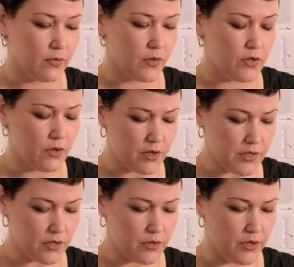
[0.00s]
You'll
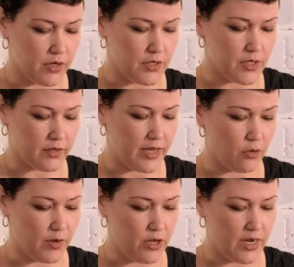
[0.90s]
also notice later
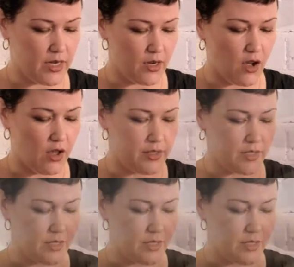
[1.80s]
when you get on to